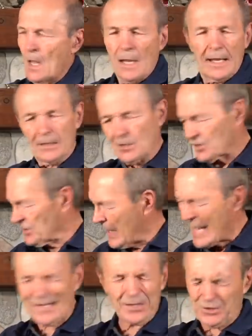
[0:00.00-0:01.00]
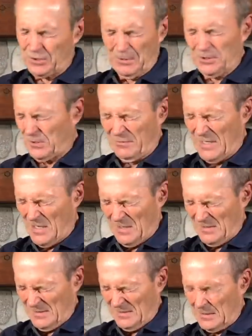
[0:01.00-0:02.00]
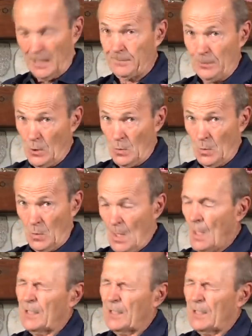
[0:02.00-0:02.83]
It is not a source of air, not for you.